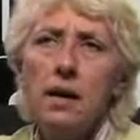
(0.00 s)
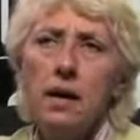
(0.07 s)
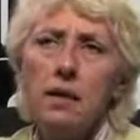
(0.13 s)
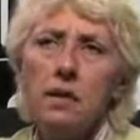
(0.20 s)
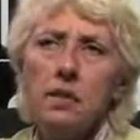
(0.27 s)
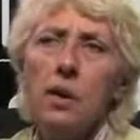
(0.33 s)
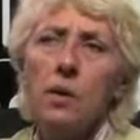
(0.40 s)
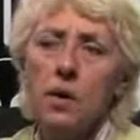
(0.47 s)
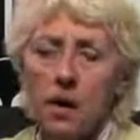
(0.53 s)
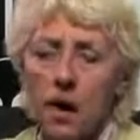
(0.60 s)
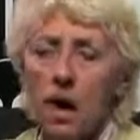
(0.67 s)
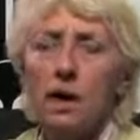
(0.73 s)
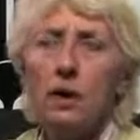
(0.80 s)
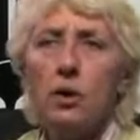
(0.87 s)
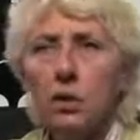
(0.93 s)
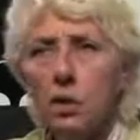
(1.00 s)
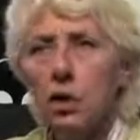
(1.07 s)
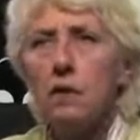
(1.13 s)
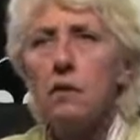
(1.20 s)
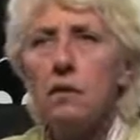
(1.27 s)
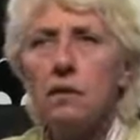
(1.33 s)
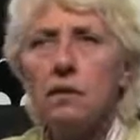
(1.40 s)
And so he had to
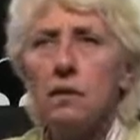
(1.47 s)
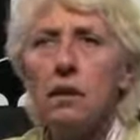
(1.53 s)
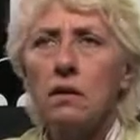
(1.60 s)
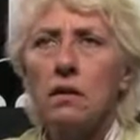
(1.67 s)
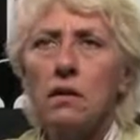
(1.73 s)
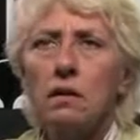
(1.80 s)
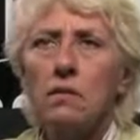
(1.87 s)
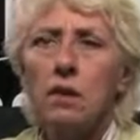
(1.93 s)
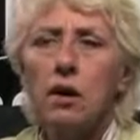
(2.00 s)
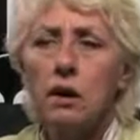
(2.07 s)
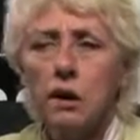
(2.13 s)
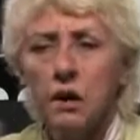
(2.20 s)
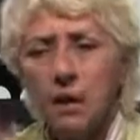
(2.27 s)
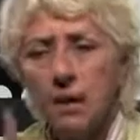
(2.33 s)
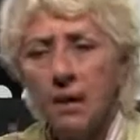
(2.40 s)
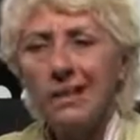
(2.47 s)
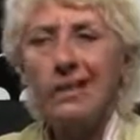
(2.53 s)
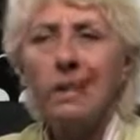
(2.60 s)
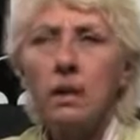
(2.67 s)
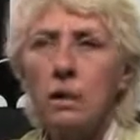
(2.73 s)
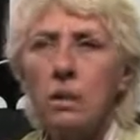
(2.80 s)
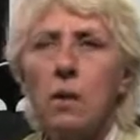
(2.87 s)
look at these things in a very
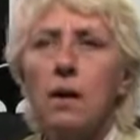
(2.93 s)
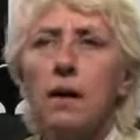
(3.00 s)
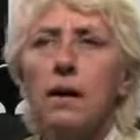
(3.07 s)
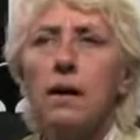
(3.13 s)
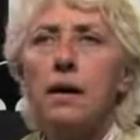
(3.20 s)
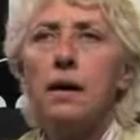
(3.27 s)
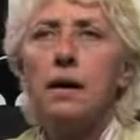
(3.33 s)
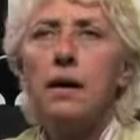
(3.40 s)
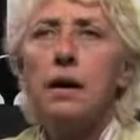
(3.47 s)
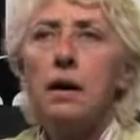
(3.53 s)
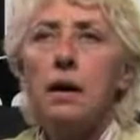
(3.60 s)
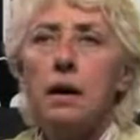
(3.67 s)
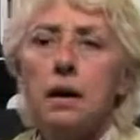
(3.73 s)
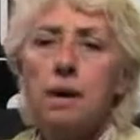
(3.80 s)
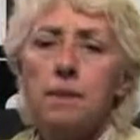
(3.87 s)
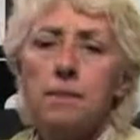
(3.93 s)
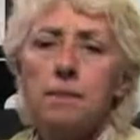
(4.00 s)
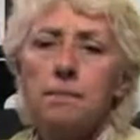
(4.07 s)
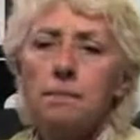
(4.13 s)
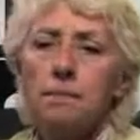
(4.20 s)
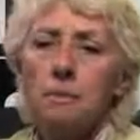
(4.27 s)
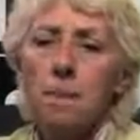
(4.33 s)
clean way,
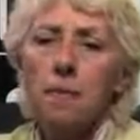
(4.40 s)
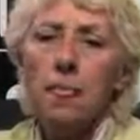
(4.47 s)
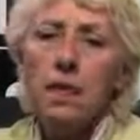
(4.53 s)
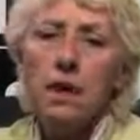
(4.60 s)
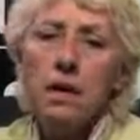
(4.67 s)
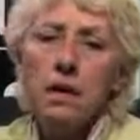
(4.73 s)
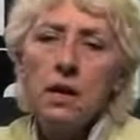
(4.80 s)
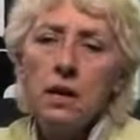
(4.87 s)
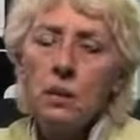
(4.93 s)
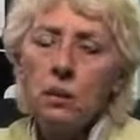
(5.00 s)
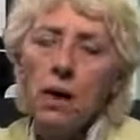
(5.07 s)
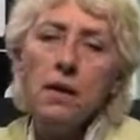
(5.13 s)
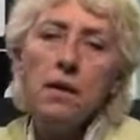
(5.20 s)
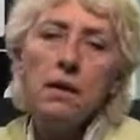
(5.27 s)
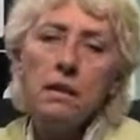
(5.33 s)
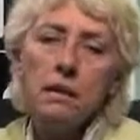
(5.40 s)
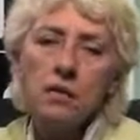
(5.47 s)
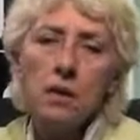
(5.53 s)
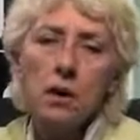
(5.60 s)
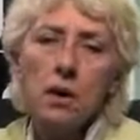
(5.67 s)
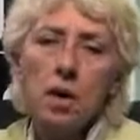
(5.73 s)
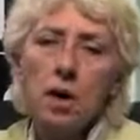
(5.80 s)
in a way that's
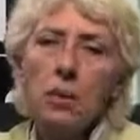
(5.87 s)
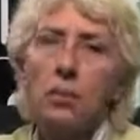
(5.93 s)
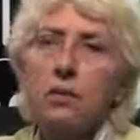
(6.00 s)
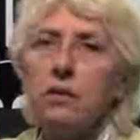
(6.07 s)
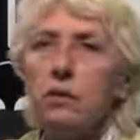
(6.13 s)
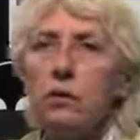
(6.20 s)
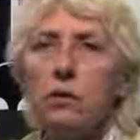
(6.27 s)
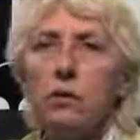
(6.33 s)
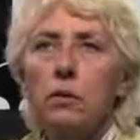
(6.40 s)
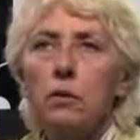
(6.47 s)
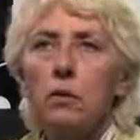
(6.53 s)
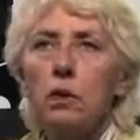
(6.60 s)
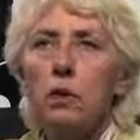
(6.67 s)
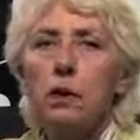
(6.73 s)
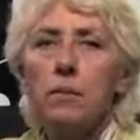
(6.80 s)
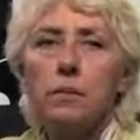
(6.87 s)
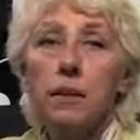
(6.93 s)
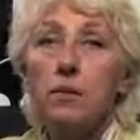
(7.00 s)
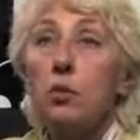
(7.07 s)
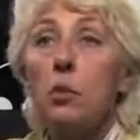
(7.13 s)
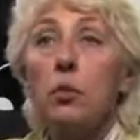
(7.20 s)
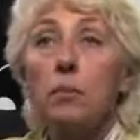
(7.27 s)
not open to
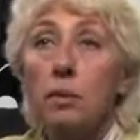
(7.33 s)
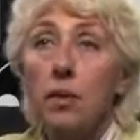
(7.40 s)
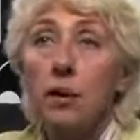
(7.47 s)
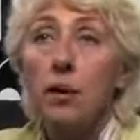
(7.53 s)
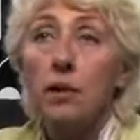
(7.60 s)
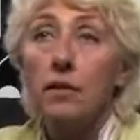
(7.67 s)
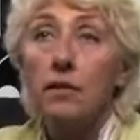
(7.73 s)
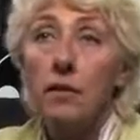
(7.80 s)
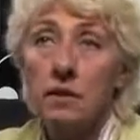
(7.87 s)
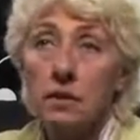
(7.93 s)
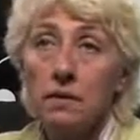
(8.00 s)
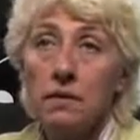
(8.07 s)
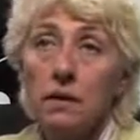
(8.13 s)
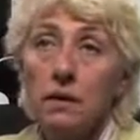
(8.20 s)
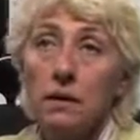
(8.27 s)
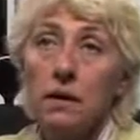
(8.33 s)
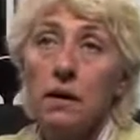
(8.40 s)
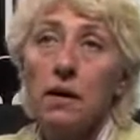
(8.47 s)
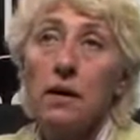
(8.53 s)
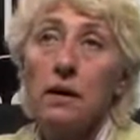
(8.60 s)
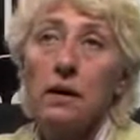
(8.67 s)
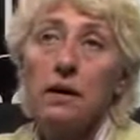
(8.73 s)
being torn apart
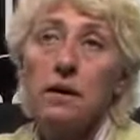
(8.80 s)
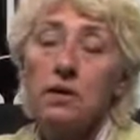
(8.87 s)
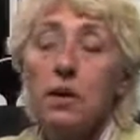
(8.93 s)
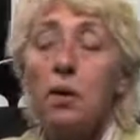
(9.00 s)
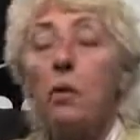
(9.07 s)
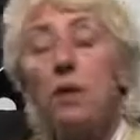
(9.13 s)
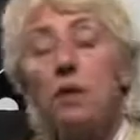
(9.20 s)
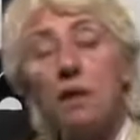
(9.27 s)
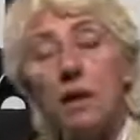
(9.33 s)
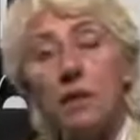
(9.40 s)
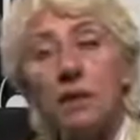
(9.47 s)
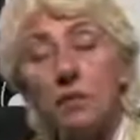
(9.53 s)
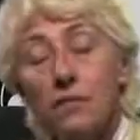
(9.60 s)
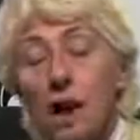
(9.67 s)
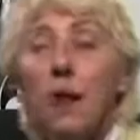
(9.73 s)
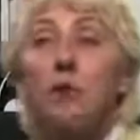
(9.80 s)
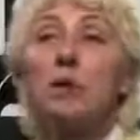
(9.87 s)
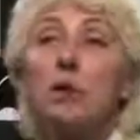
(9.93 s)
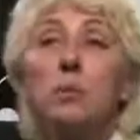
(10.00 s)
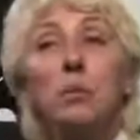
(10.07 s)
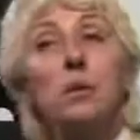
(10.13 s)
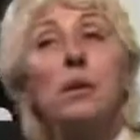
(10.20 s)
scientifically. And so that's
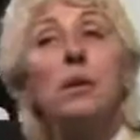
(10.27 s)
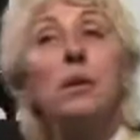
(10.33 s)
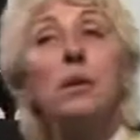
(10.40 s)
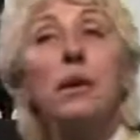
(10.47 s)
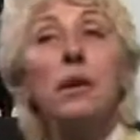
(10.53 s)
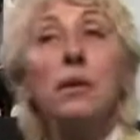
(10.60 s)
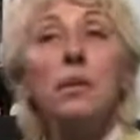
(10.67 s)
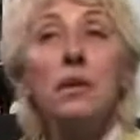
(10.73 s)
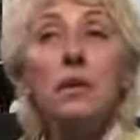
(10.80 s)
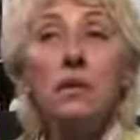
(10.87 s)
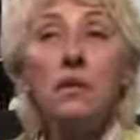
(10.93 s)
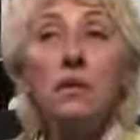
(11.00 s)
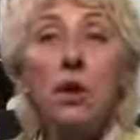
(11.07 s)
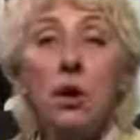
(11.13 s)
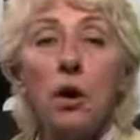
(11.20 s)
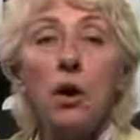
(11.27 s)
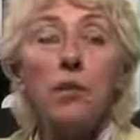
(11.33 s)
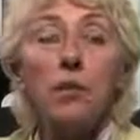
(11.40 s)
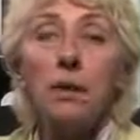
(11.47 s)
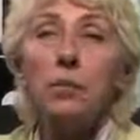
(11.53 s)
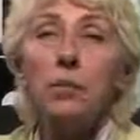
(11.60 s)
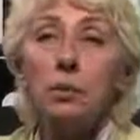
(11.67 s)
valuable because there are
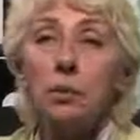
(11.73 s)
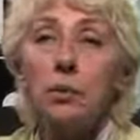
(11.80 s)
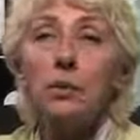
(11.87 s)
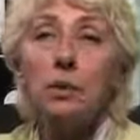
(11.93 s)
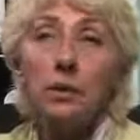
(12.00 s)
people.